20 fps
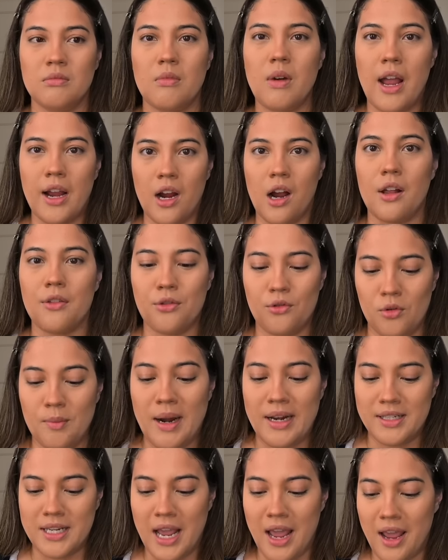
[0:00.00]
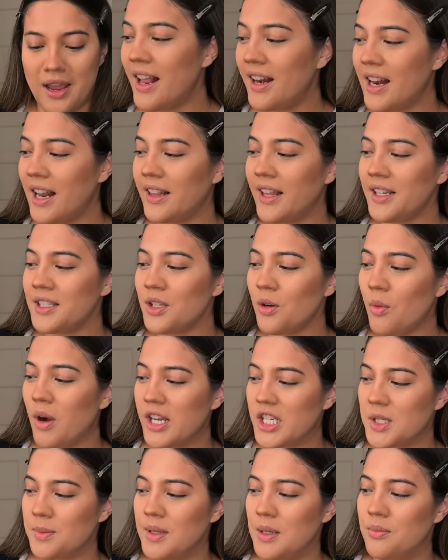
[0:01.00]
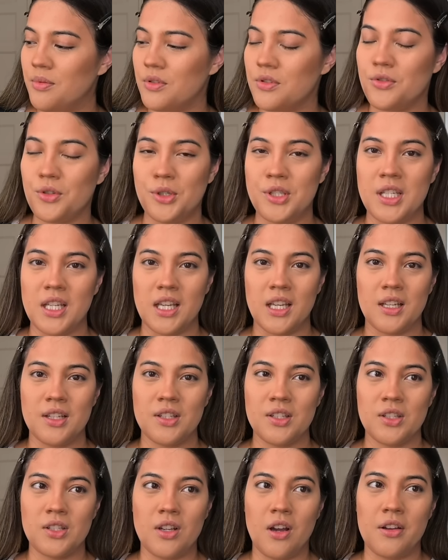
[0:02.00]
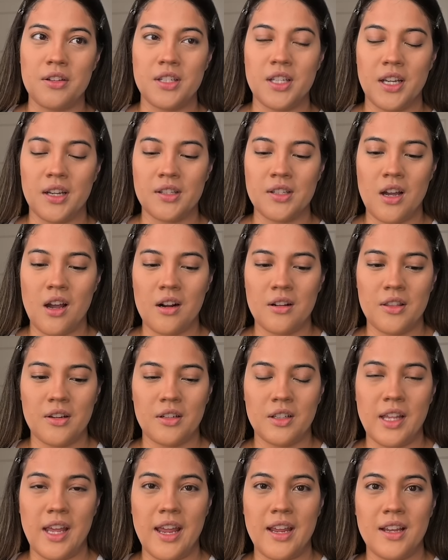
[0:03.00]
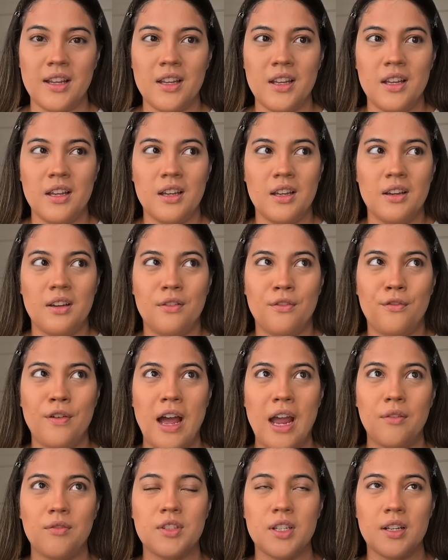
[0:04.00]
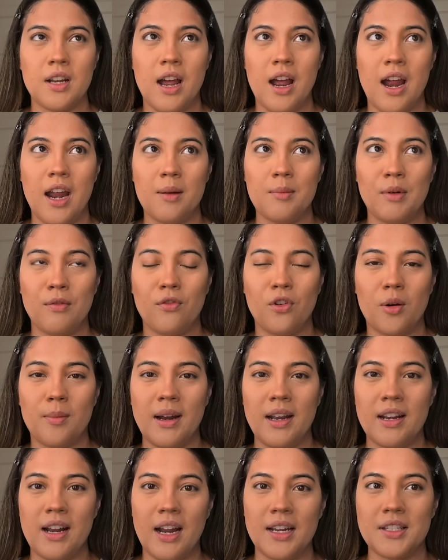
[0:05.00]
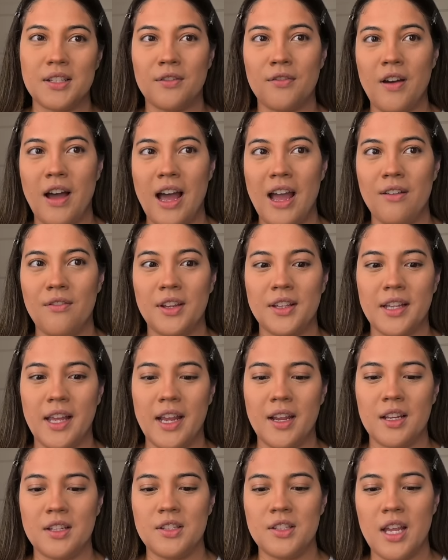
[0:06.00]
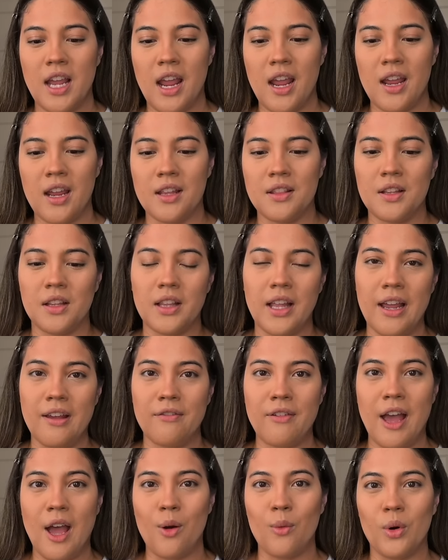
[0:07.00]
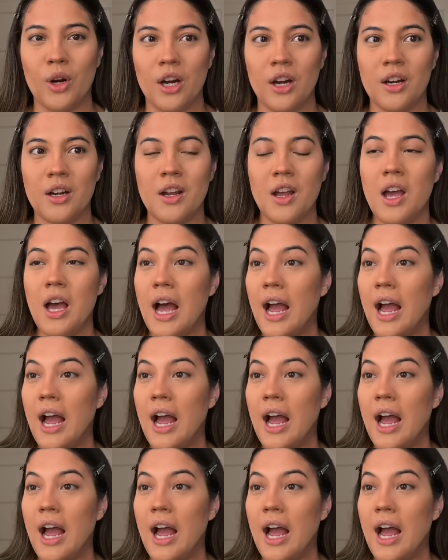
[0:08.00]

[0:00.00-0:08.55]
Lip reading: I got through my day. And I like to watch people's routines on TikTok. They're like 5 to 9 before my 9 to 5 and like day in the life at work.